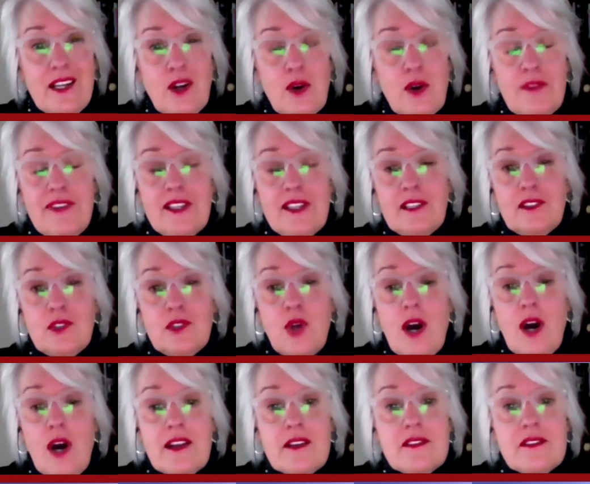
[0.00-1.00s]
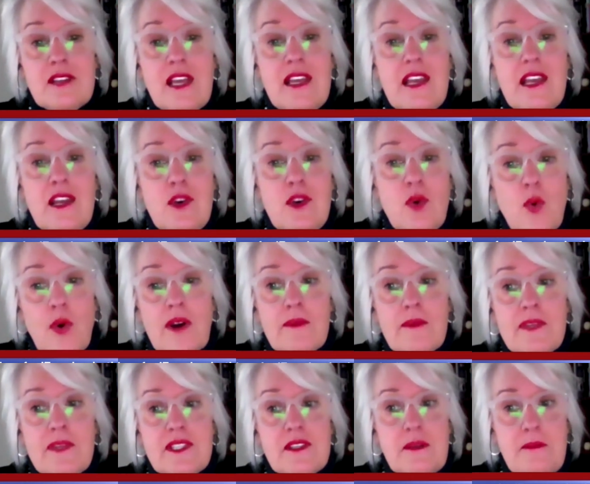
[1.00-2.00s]
COVID taught us an
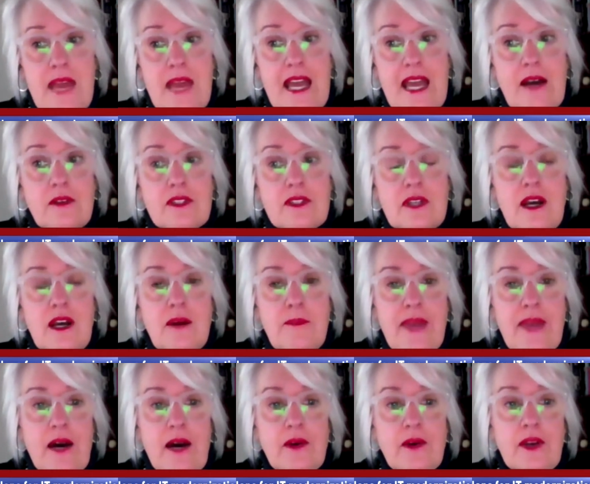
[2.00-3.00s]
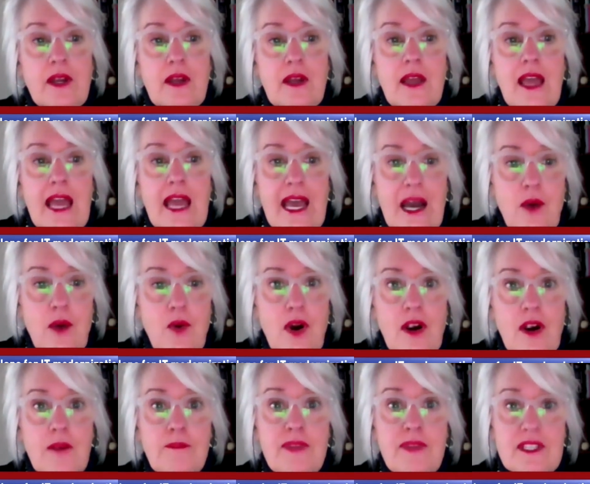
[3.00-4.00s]
enormous amount about how
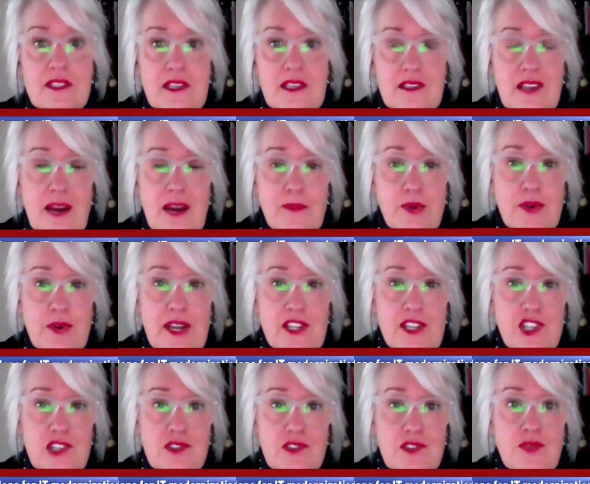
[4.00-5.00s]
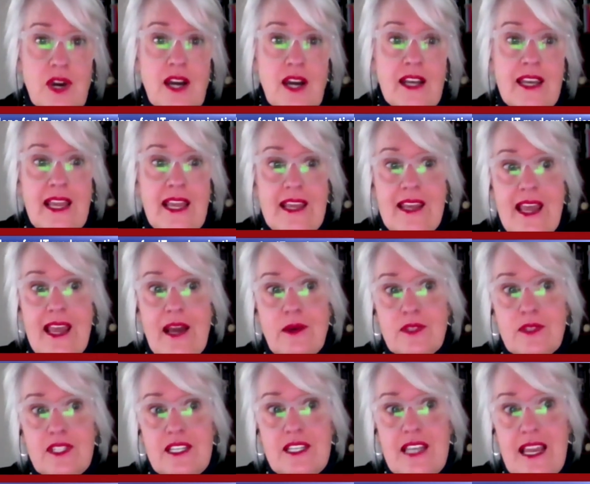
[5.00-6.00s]
our business operations run and
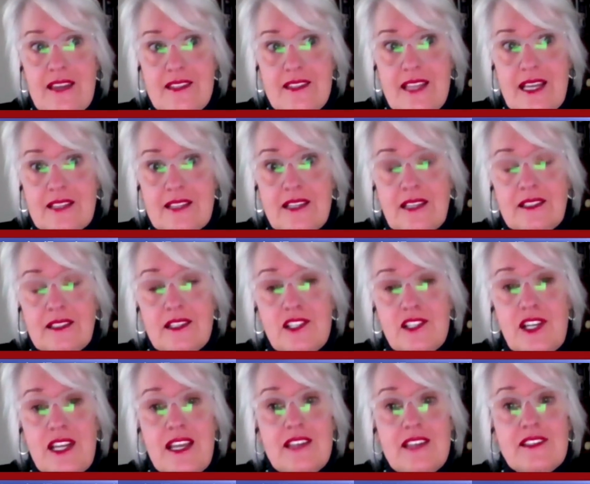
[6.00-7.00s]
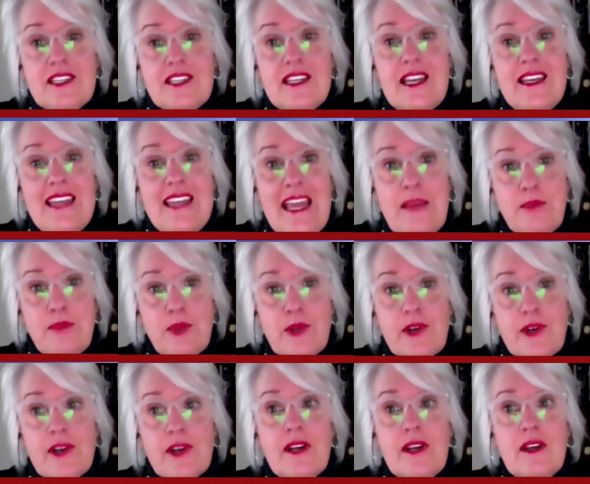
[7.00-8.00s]
how technology is an
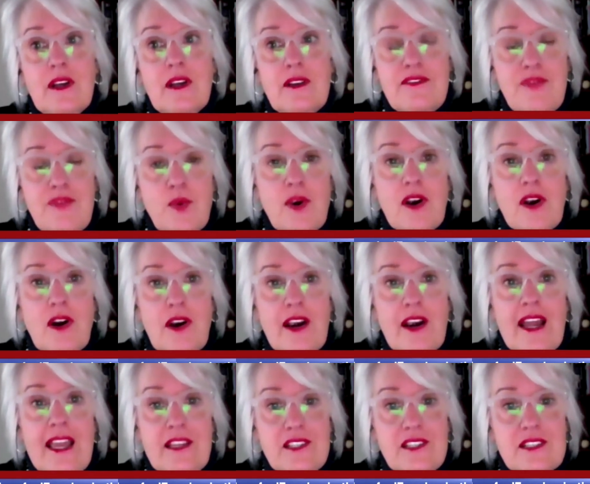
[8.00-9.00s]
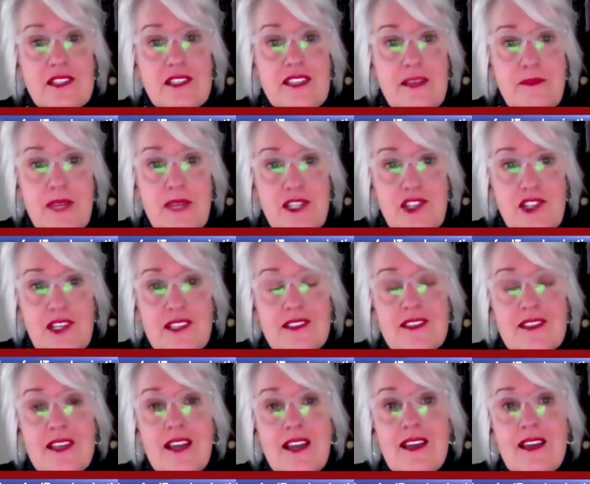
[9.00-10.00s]
enabler for our agency missions.